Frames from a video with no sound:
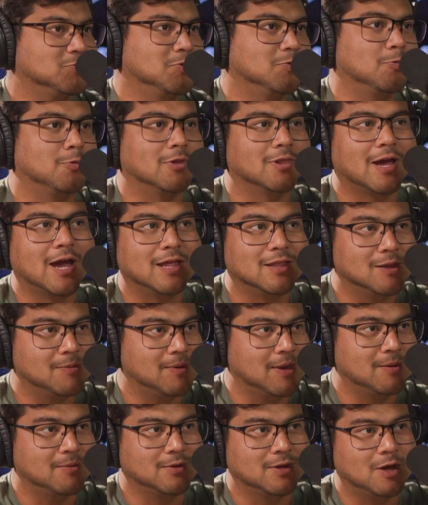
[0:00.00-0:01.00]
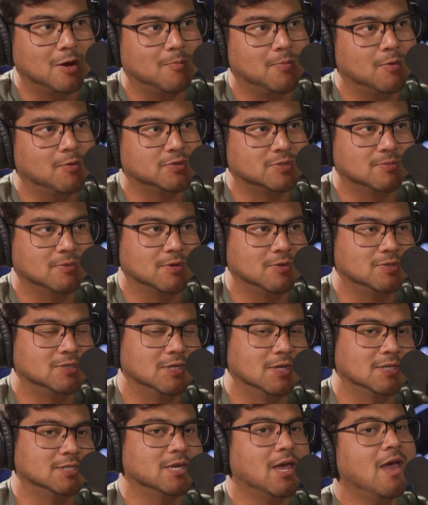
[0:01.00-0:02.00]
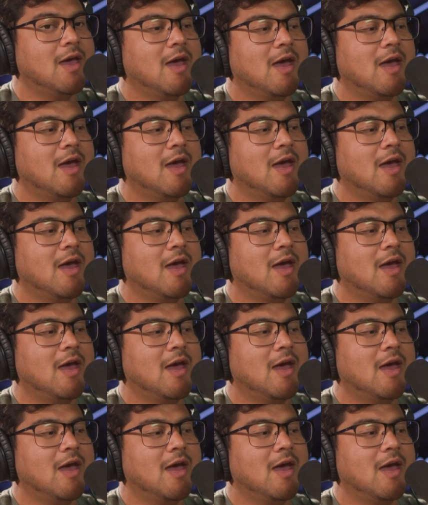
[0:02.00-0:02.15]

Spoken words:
We'll gladly be able to help you with some of those things.